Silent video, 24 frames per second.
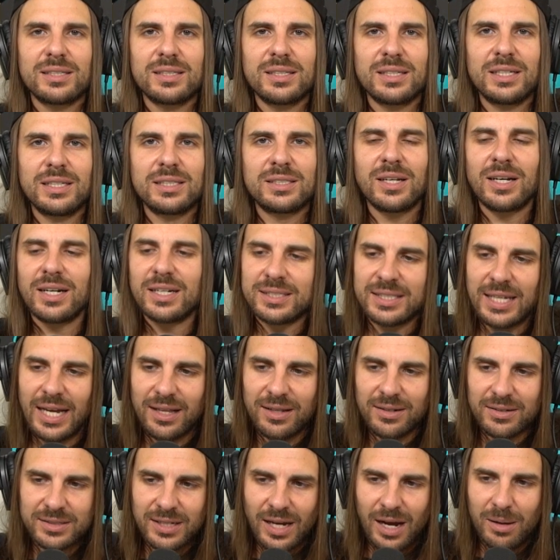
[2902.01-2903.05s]
He's going to
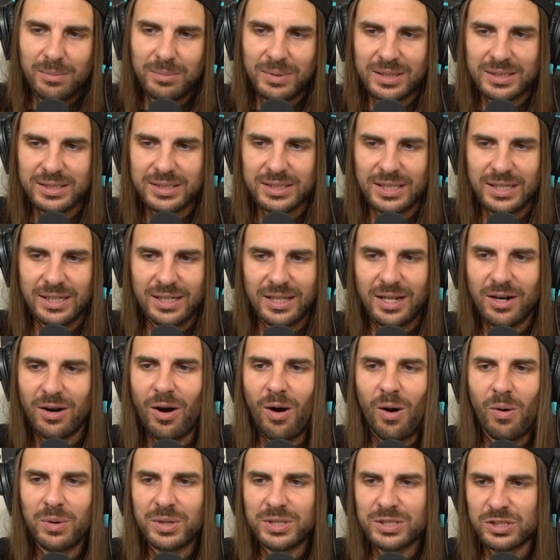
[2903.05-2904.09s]
Taylor Tomlinson. They're
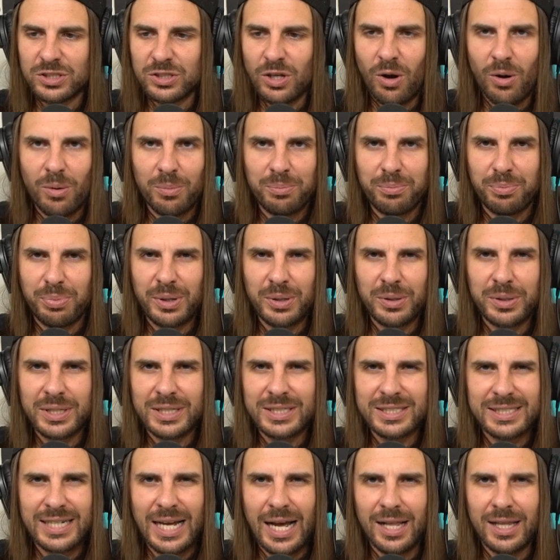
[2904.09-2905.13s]
always dope,
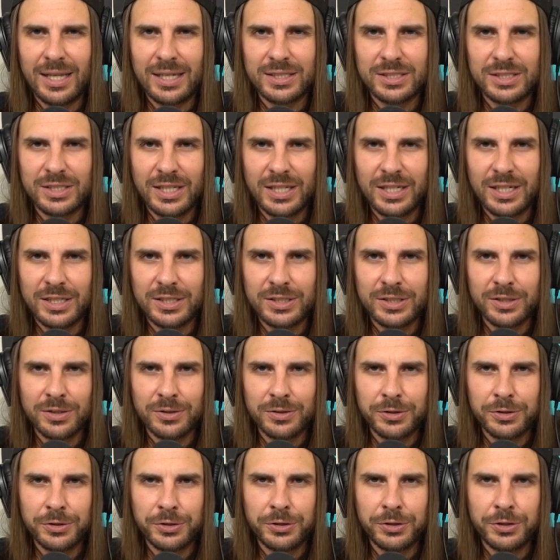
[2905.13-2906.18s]
brilliant talents. And then they just go,
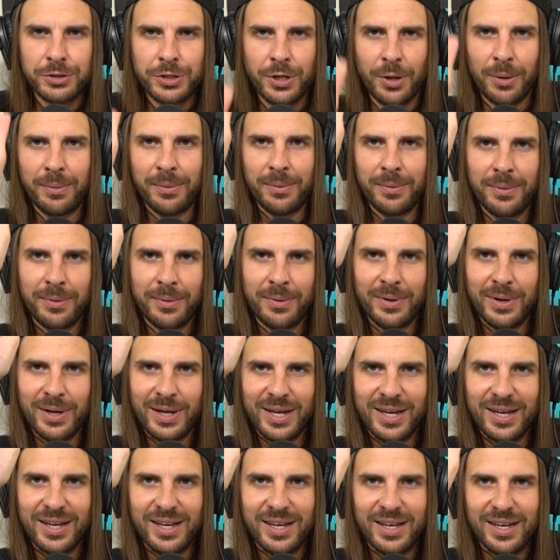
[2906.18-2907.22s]
shh.
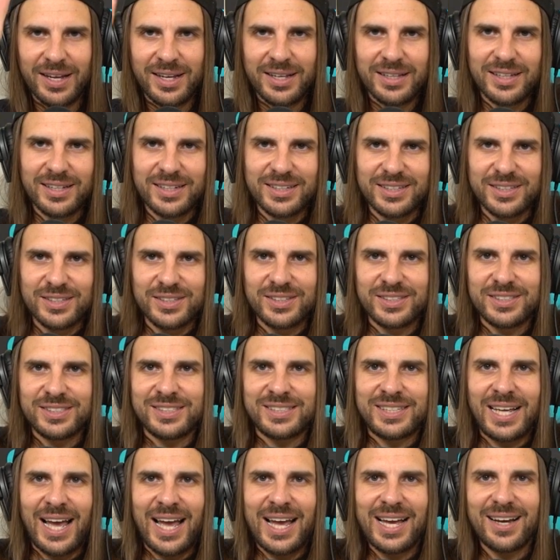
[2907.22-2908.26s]
They just
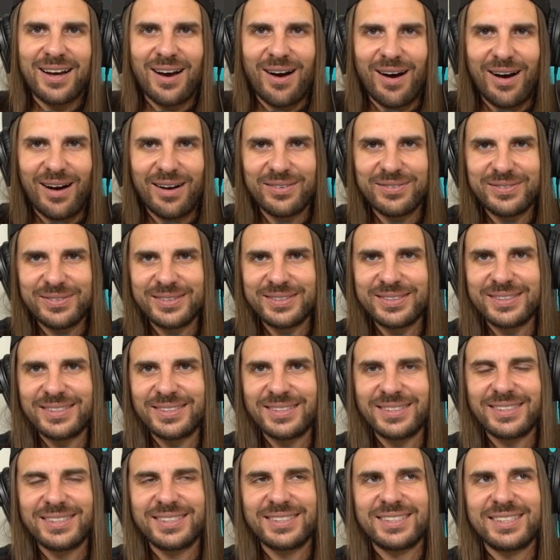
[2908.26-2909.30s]
take off.
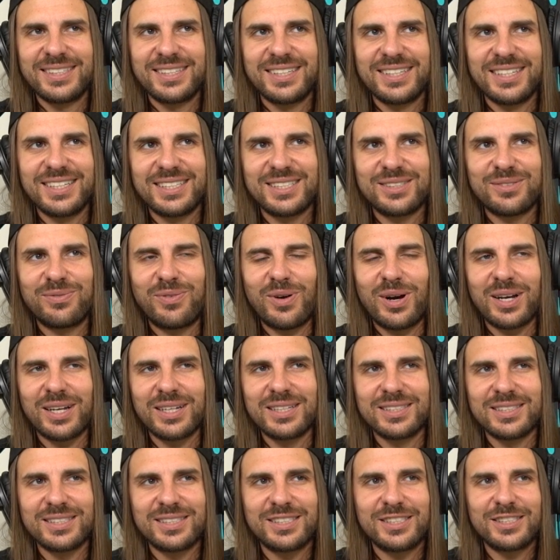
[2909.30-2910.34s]
It's
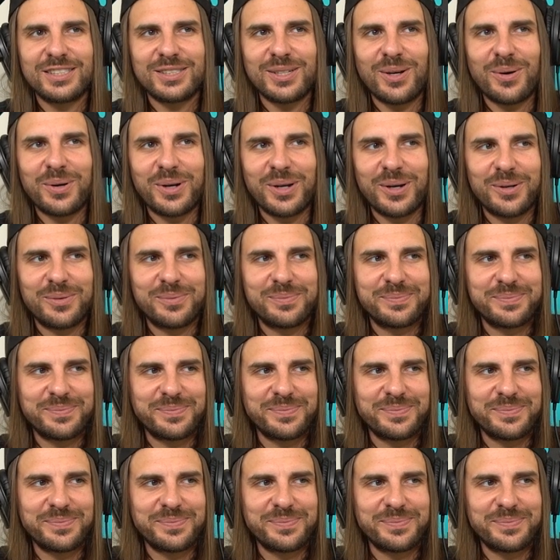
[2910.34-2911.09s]
fucking so dope.